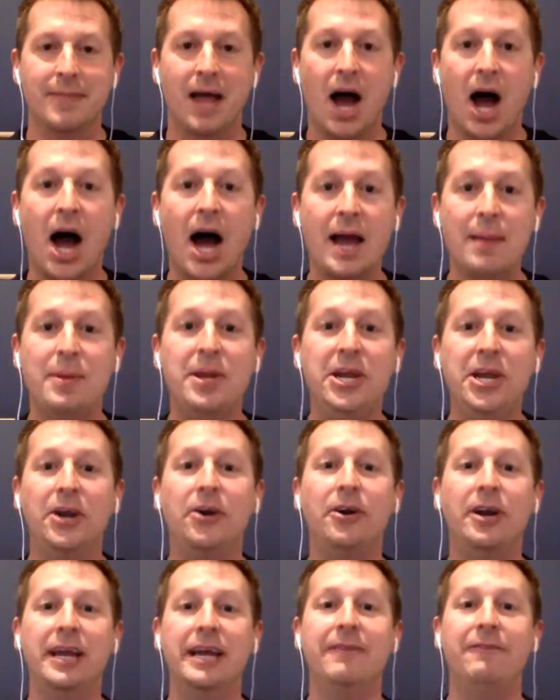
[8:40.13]
I'm
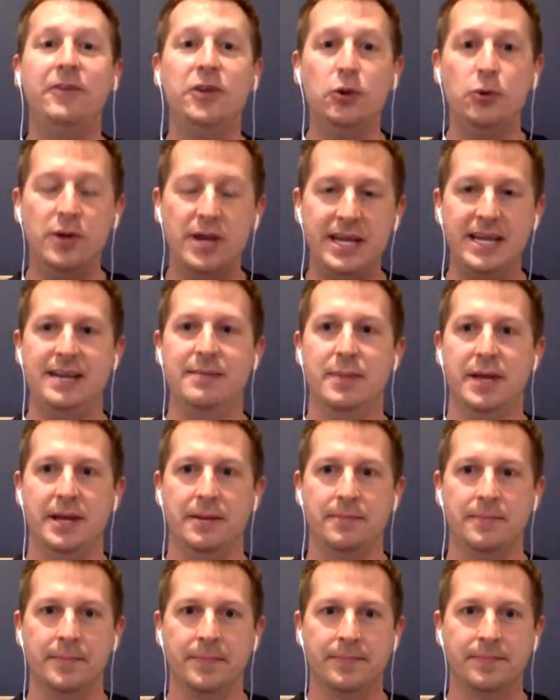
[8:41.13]
here if you need
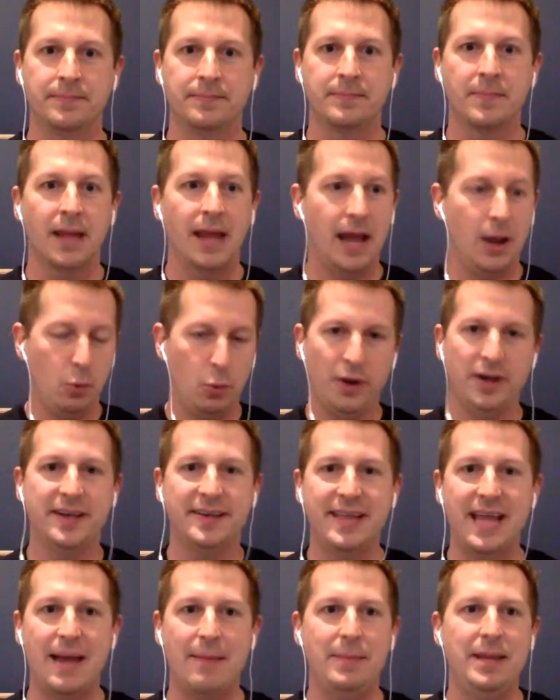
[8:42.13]
me. And what
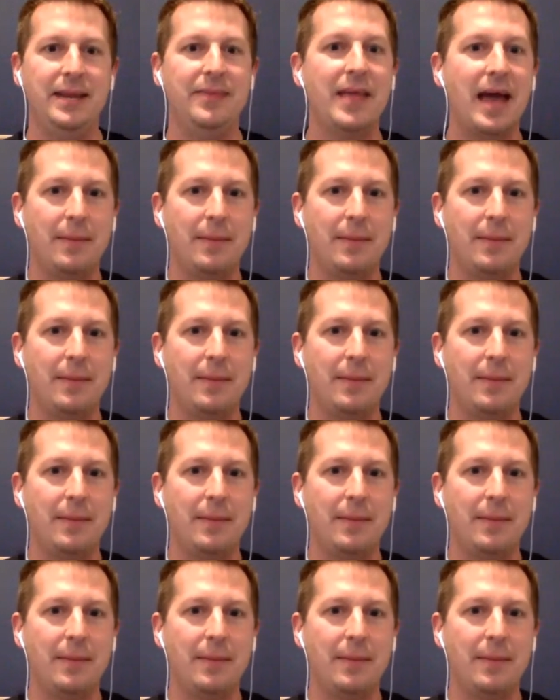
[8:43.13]
does that mean?